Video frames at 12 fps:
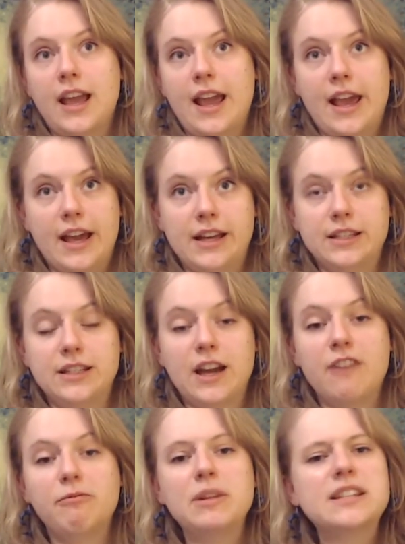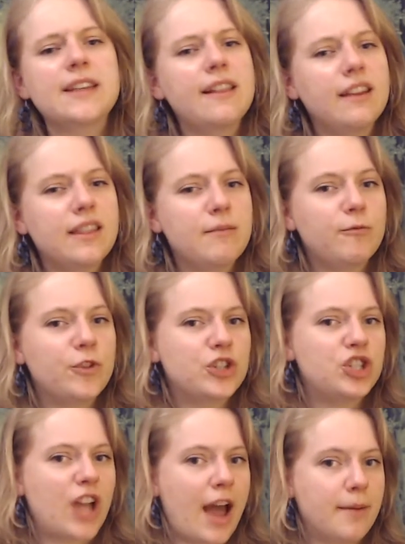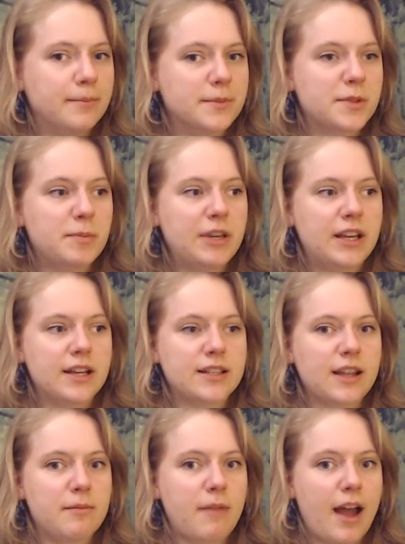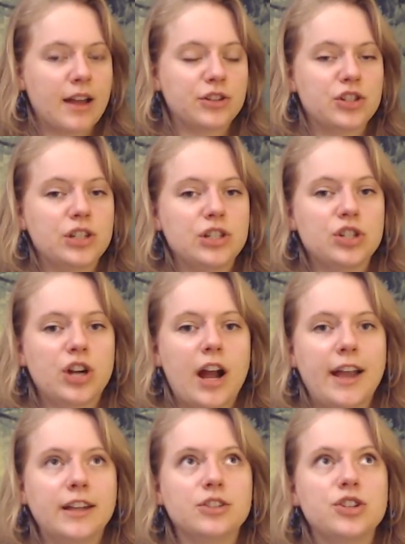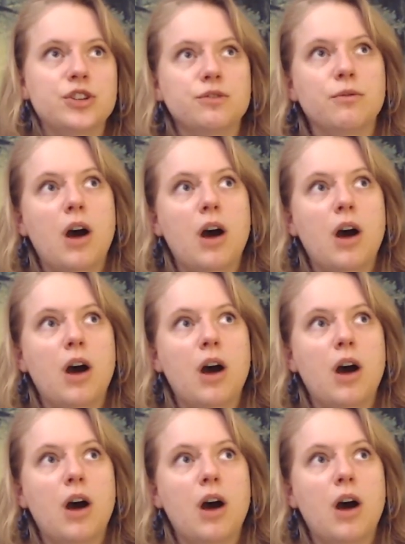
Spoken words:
and I've been selling them for gems because I'm actually trying to